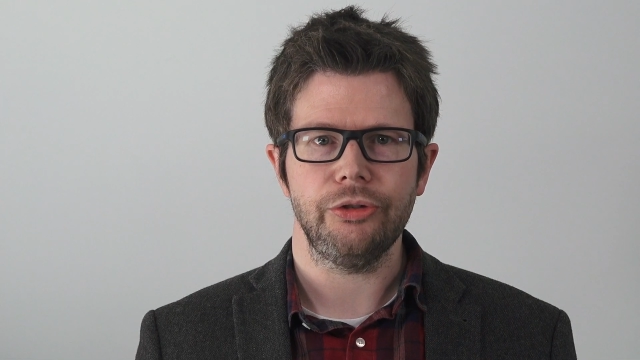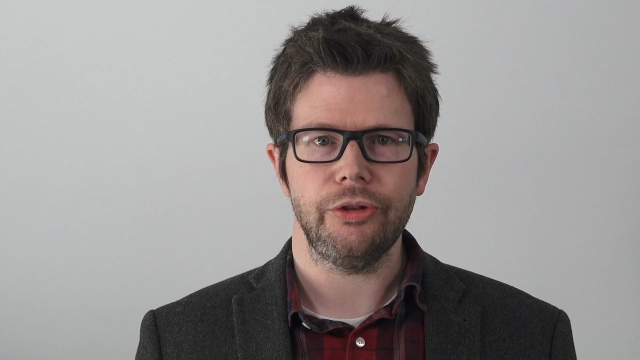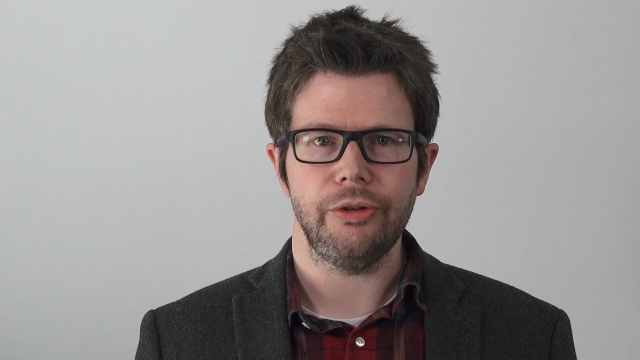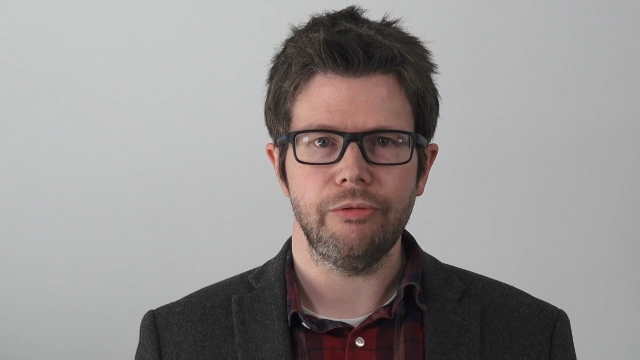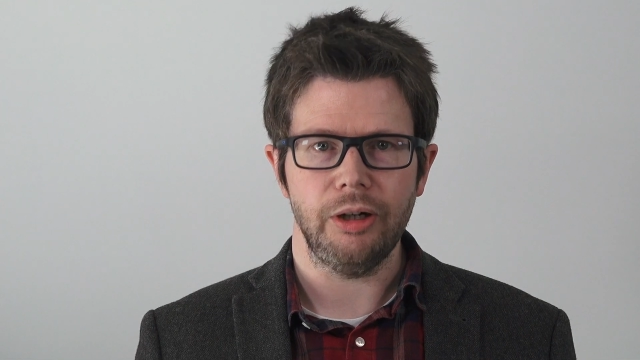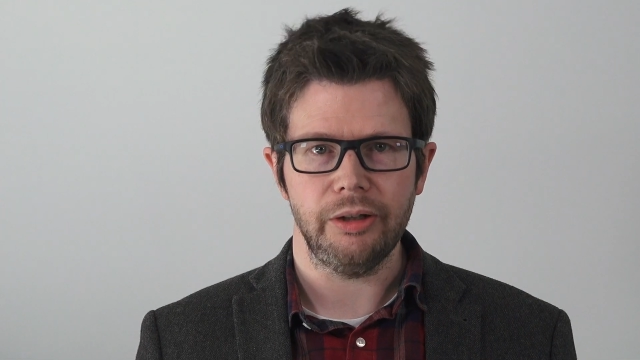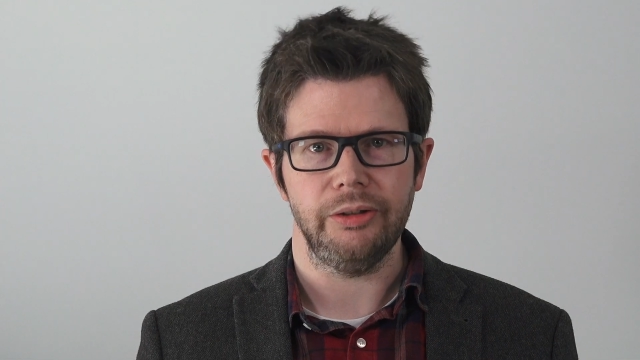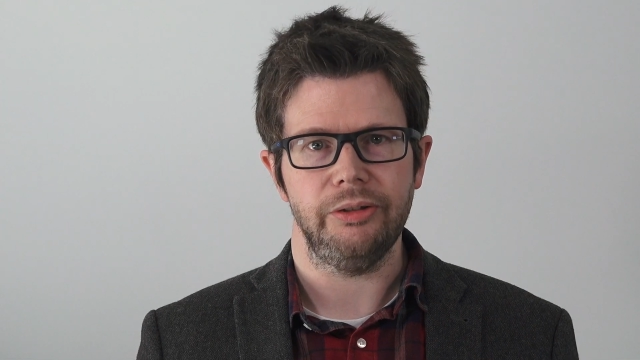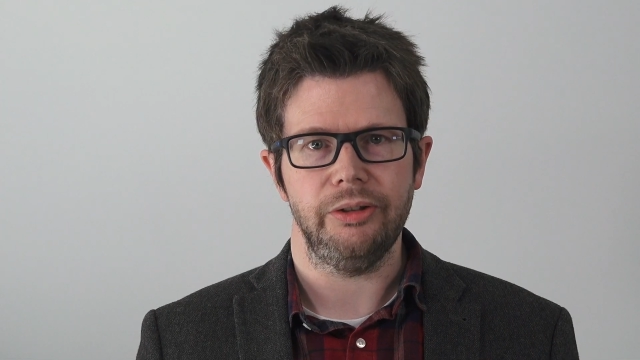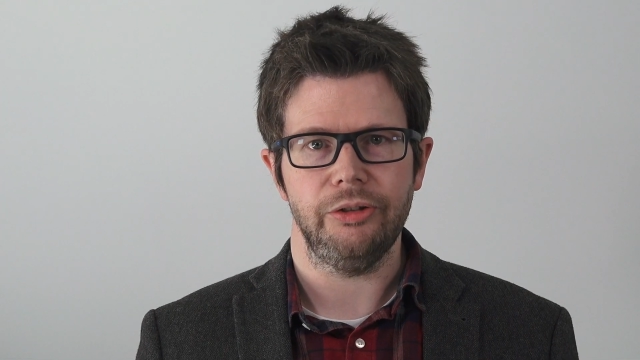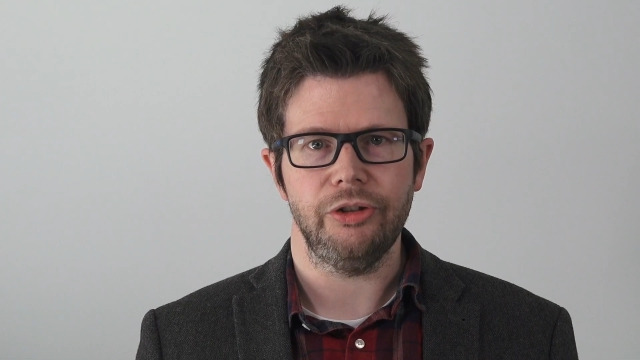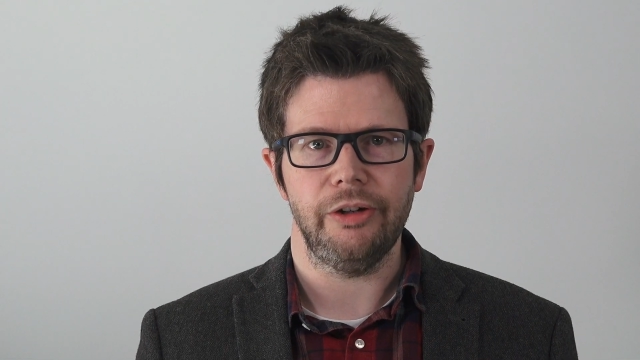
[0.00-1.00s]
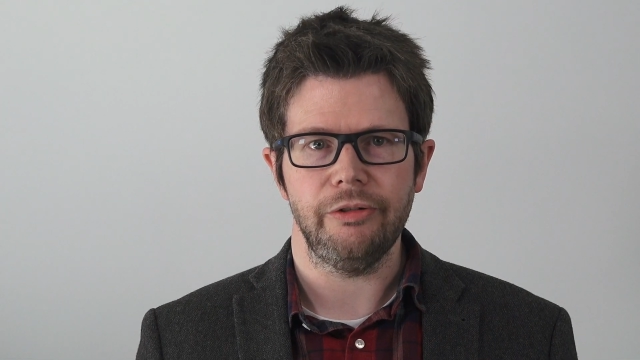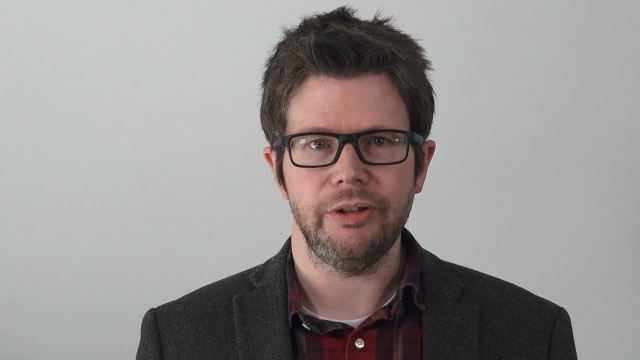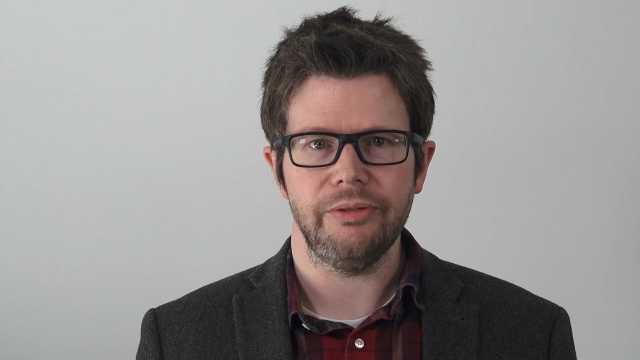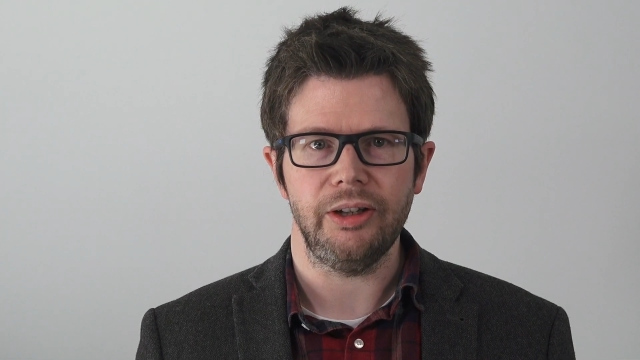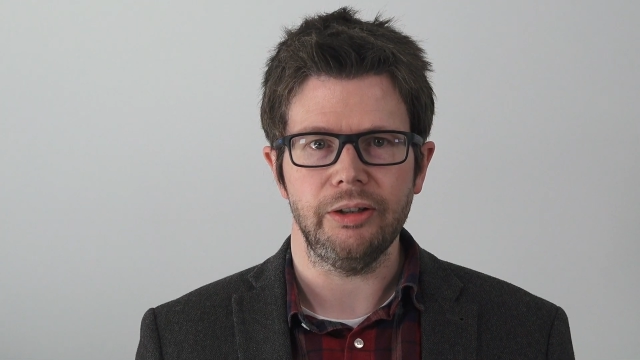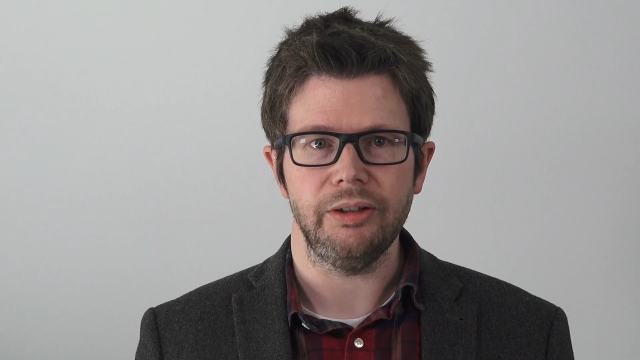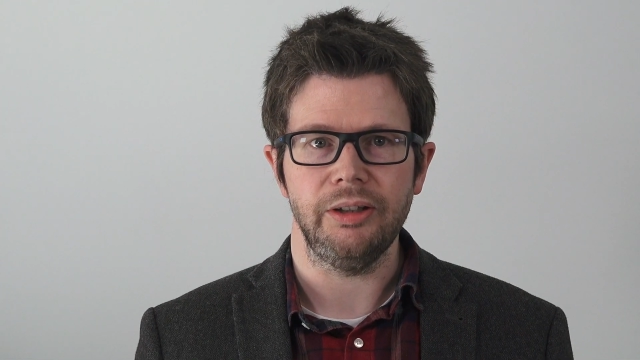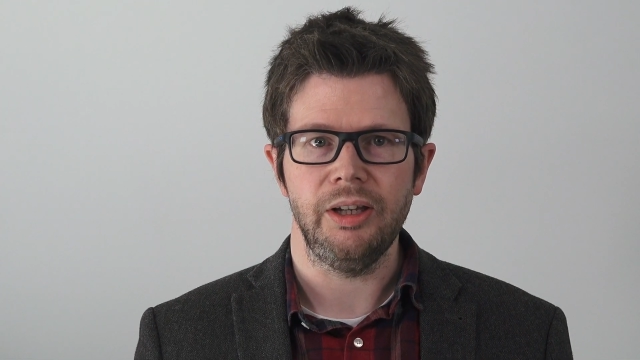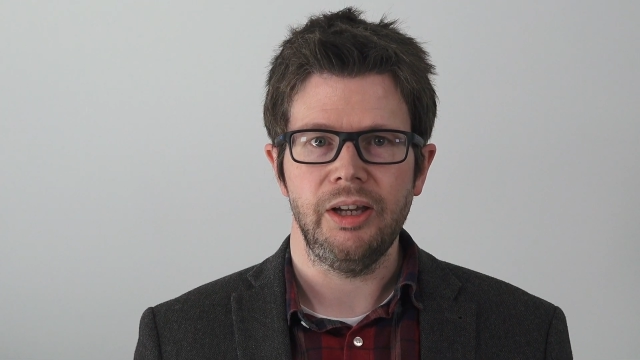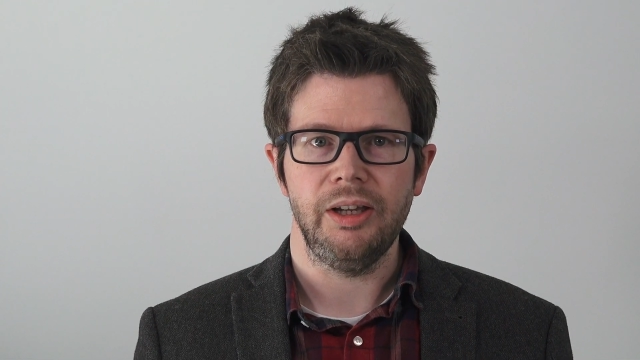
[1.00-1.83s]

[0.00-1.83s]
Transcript: to the rise in generative AI